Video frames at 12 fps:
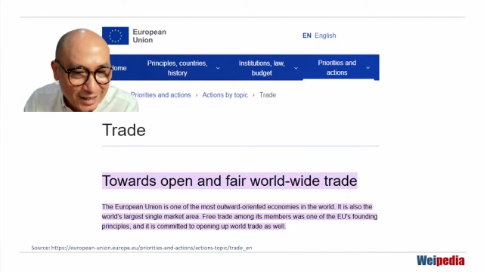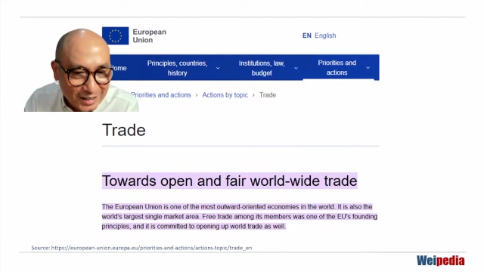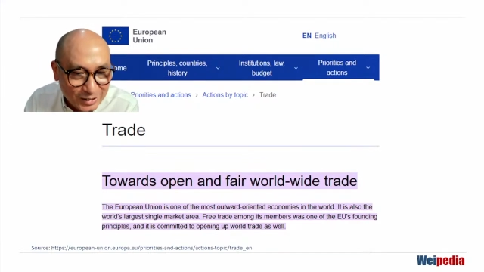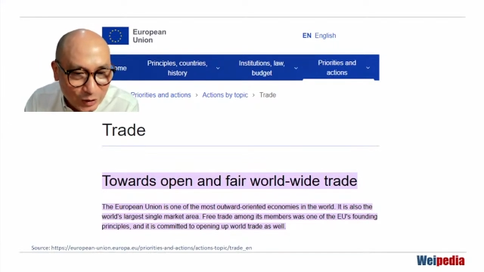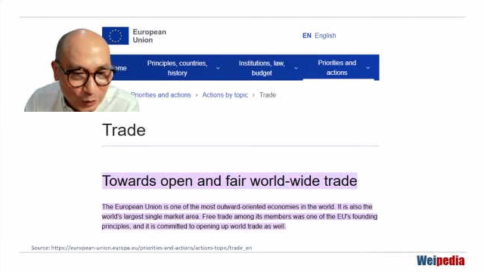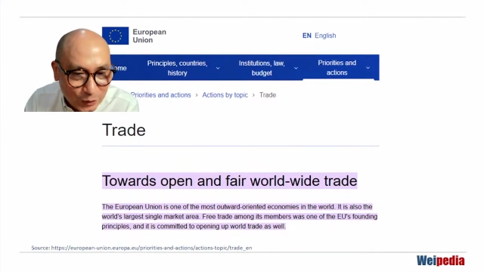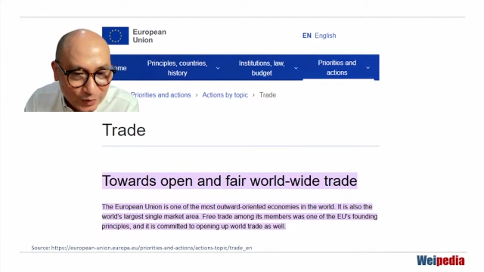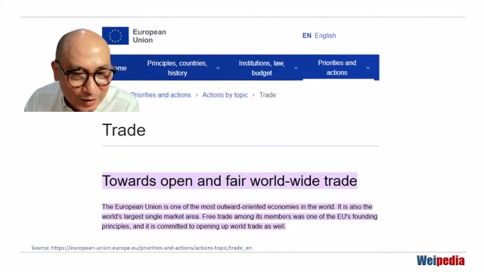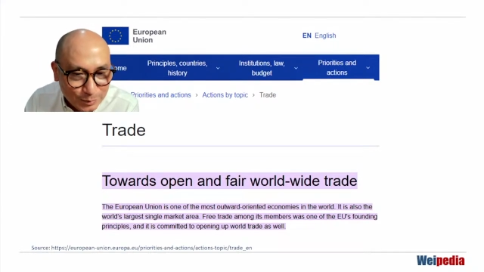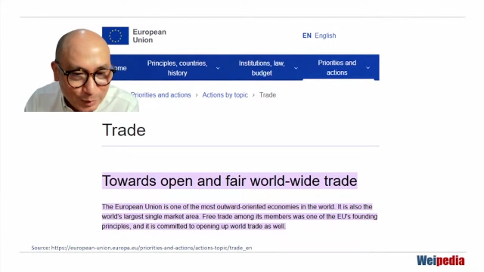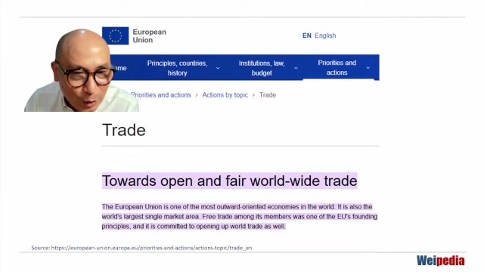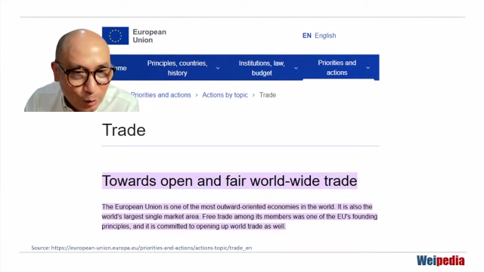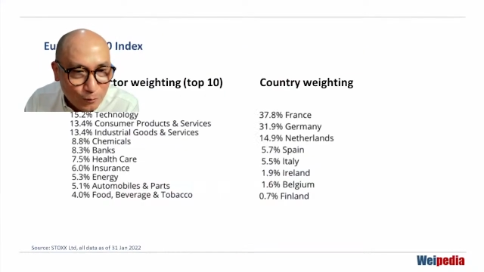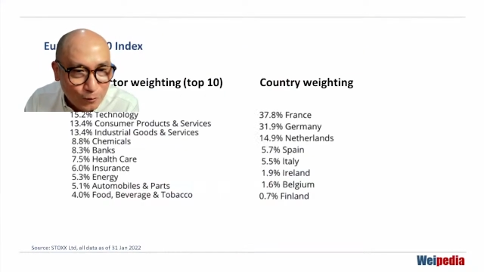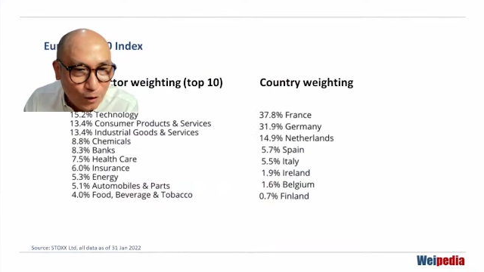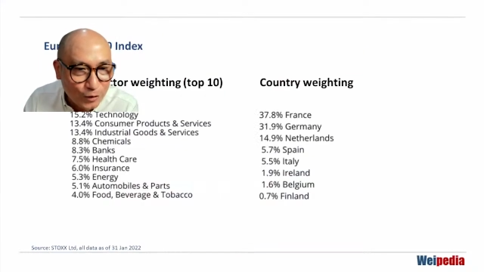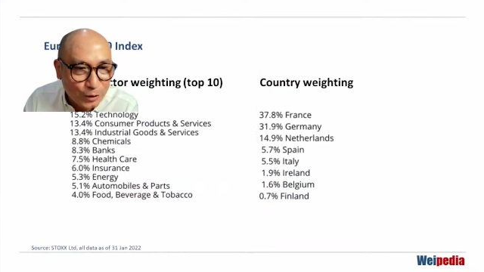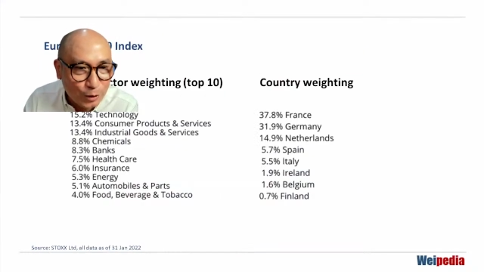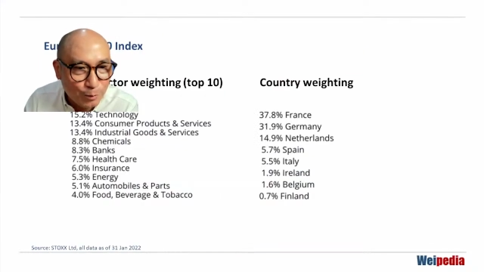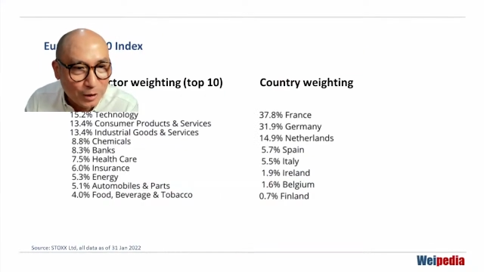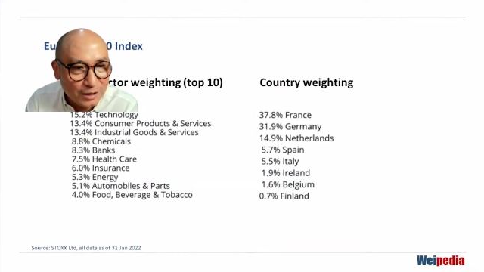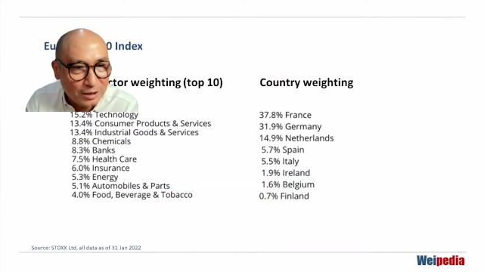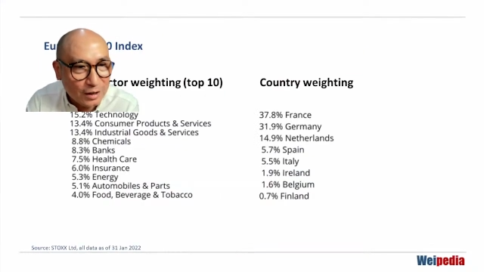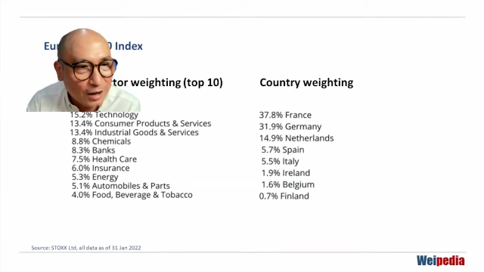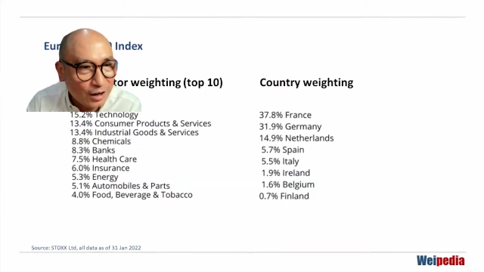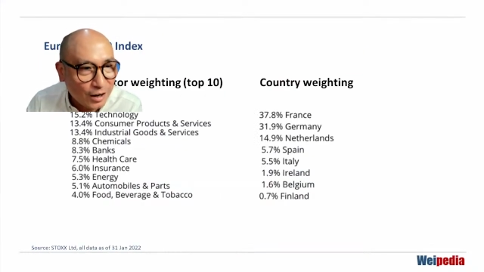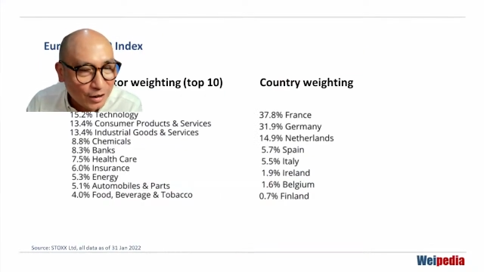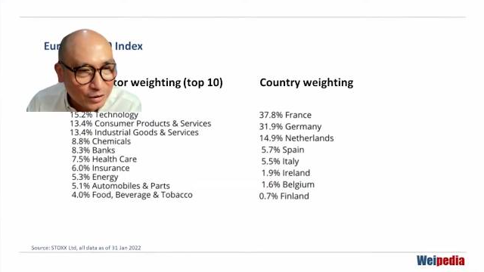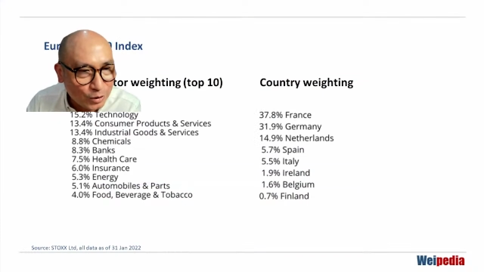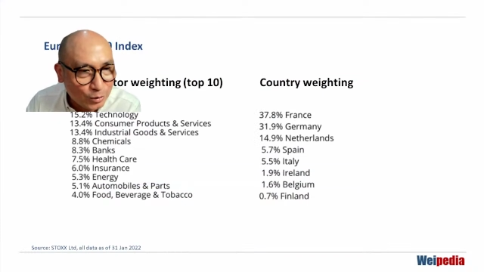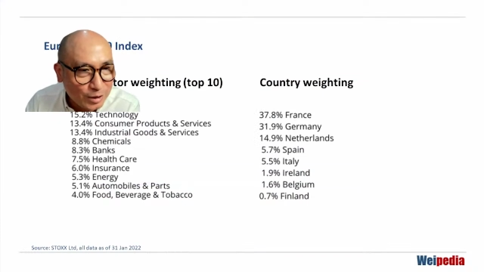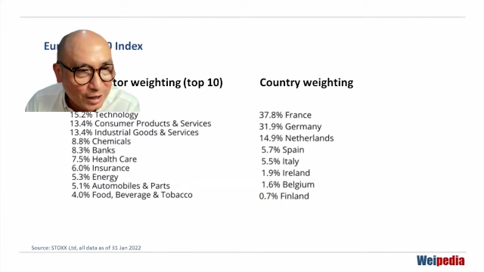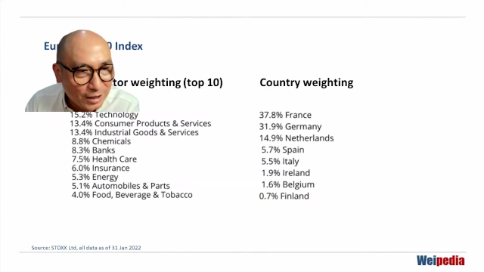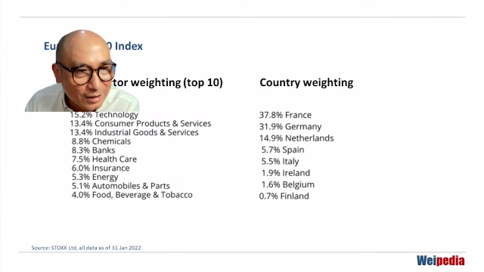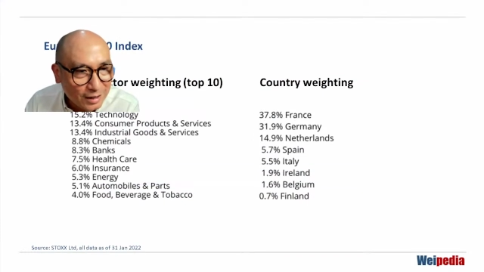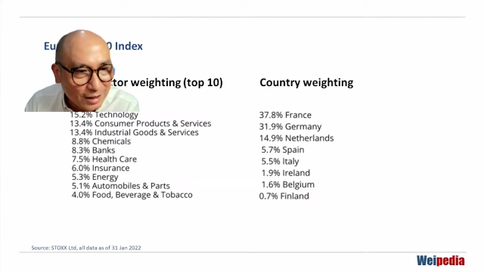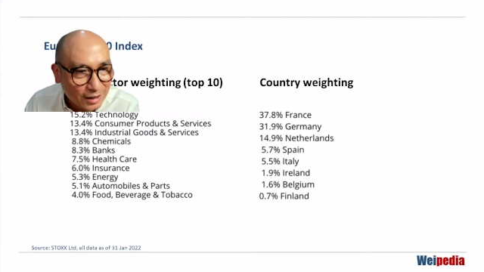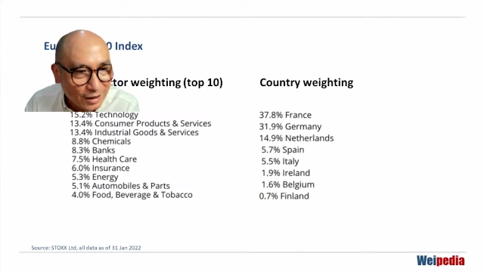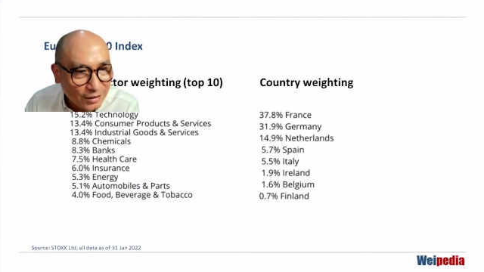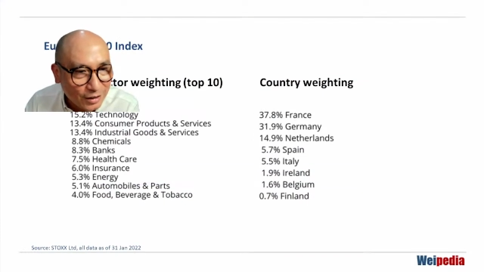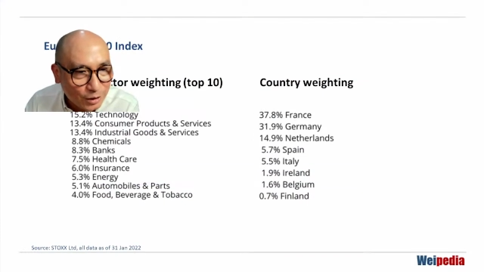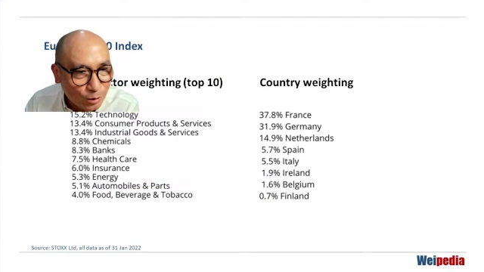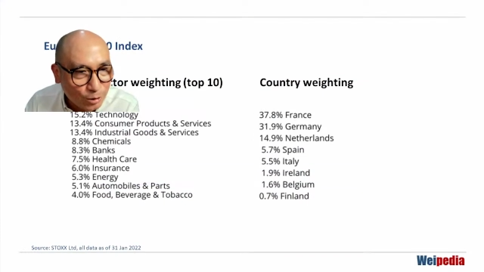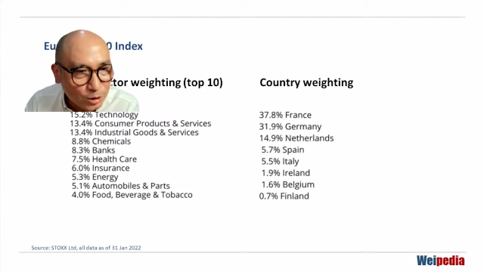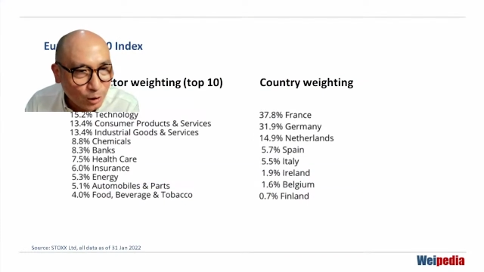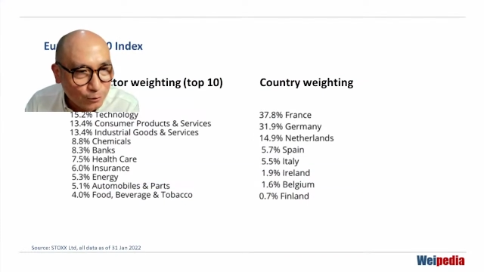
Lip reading: So that's my hope for the European Union, the Eurostop